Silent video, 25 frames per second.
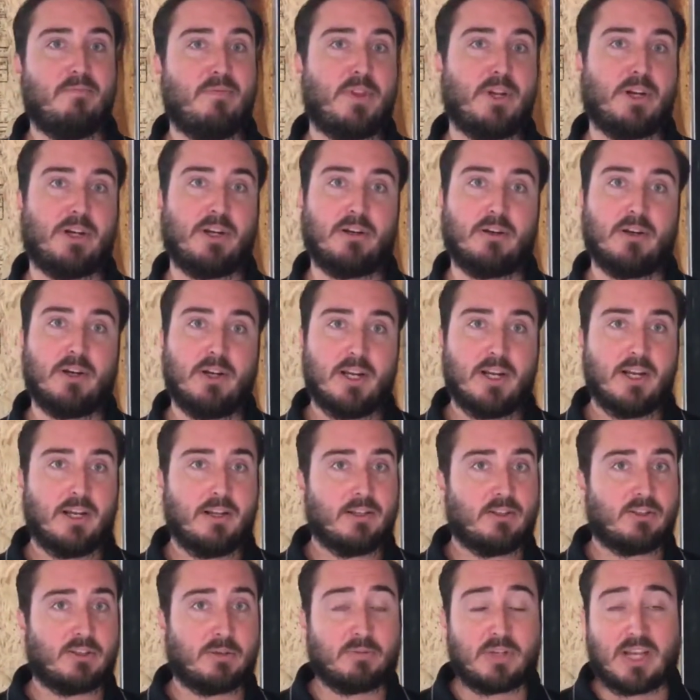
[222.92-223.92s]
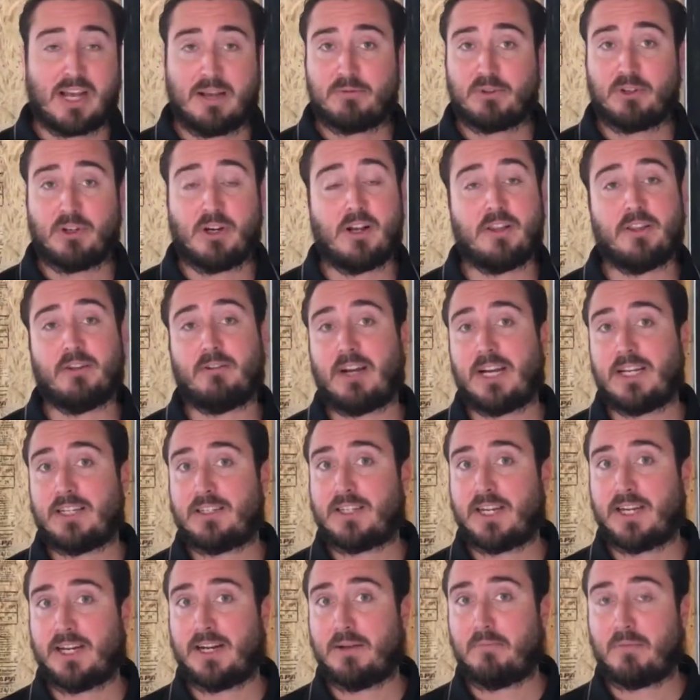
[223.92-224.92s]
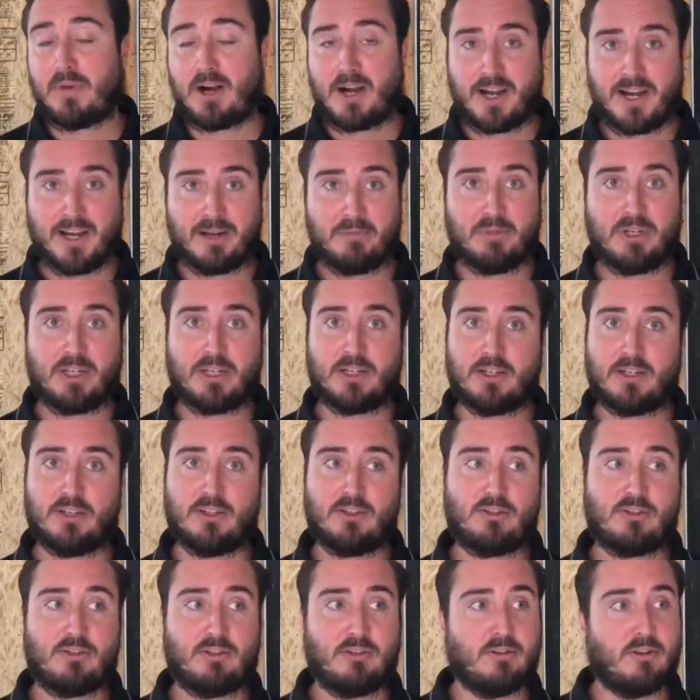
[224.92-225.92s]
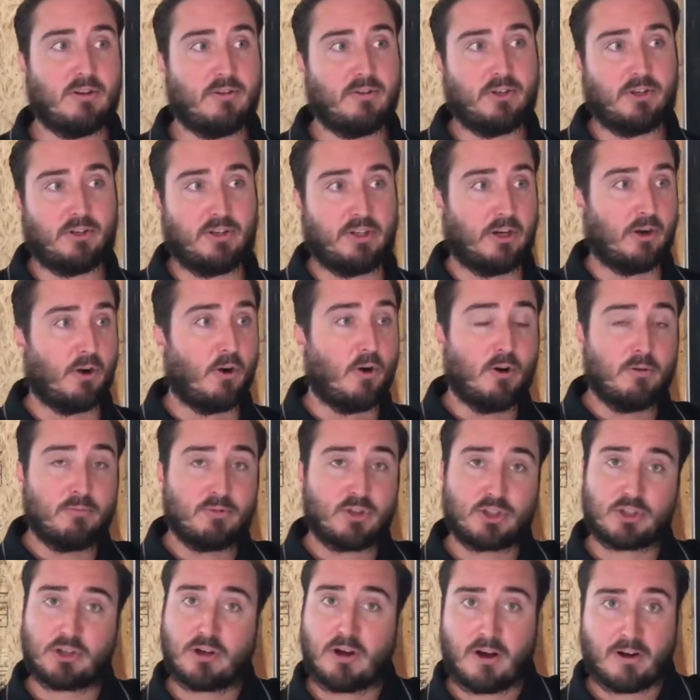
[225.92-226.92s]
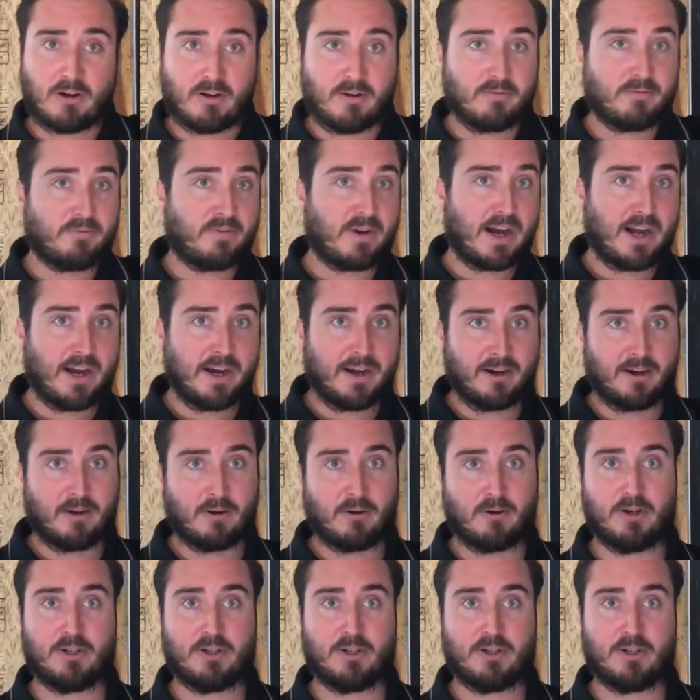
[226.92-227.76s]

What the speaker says: them. Sometimes they're not in the right state of mind because their home just caught on fire,